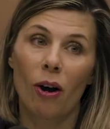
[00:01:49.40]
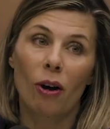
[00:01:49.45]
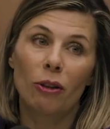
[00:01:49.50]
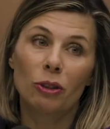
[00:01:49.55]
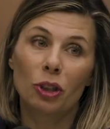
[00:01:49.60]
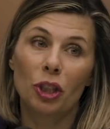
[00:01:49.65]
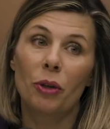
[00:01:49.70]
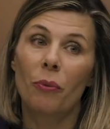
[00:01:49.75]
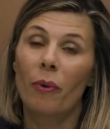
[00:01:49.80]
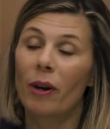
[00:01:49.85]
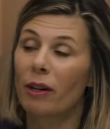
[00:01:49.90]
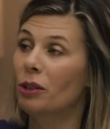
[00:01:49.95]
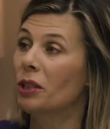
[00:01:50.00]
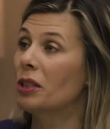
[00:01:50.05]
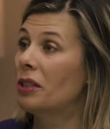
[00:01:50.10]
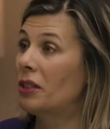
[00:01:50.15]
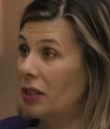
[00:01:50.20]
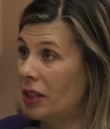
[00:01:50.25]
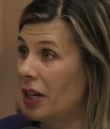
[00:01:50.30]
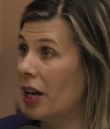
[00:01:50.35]
all she wears
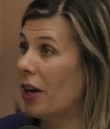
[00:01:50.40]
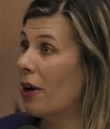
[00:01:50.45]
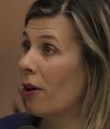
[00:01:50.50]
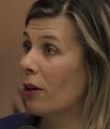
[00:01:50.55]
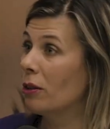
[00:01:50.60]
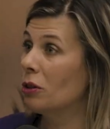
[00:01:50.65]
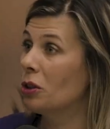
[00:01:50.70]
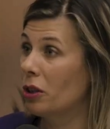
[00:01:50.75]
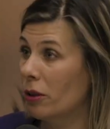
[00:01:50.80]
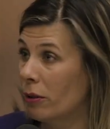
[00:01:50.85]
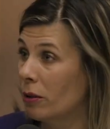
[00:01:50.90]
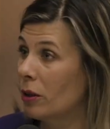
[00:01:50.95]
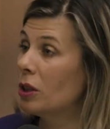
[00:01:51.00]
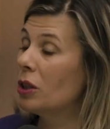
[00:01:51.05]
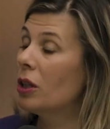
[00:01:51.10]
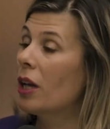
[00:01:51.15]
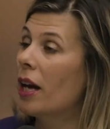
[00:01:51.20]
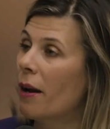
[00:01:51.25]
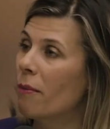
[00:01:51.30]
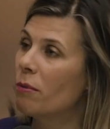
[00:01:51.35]
is sneakers. So
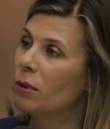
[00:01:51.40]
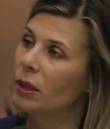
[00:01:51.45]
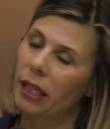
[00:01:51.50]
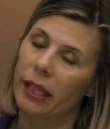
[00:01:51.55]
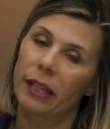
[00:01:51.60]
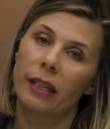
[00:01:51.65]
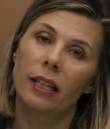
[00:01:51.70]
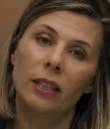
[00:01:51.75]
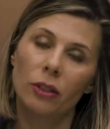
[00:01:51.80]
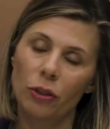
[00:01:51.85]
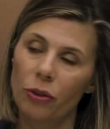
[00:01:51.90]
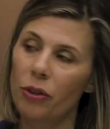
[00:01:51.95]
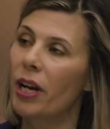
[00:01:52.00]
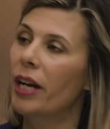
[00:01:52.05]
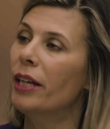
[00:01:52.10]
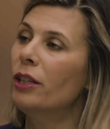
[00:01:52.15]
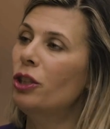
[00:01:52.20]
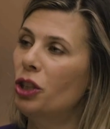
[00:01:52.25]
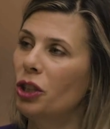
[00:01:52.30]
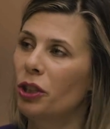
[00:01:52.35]
sure. I was like, these are
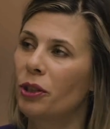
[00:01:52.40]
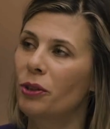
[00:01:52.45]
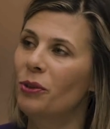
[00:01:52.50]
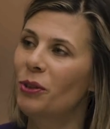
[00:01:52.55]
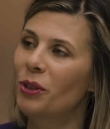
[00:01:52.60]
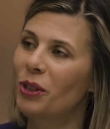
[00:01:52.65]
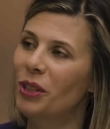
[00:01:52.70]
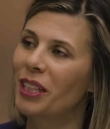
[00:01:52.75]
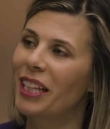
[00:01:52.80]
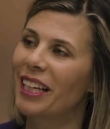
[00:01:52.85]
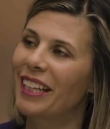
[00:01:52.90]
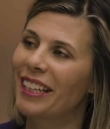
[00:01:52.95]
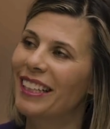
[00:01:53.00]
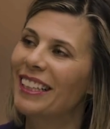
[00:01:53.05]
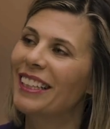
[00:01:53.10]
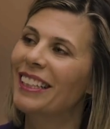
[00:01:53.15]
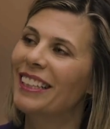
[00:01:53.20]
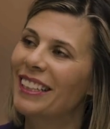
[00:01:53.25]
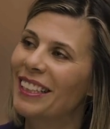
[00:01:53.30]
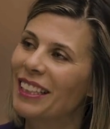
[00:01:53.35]
nice shoes. So
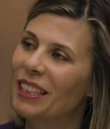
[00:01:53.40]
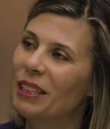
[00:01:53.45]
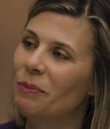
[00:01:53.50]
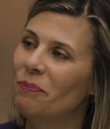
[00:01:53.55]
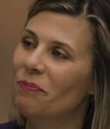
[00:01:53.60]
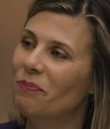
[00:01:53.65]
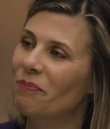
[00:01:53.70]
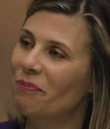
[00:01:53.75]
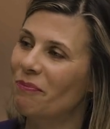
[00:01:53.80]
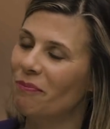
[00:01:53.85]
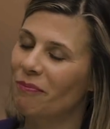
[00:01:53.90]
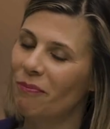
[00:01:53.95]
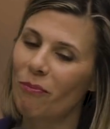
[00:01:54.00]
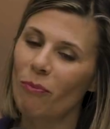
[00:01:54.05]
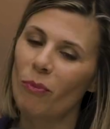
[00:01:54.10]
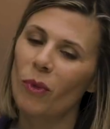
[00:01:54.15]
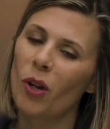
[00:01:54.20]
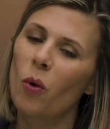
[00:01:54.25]
how'd she feel about that?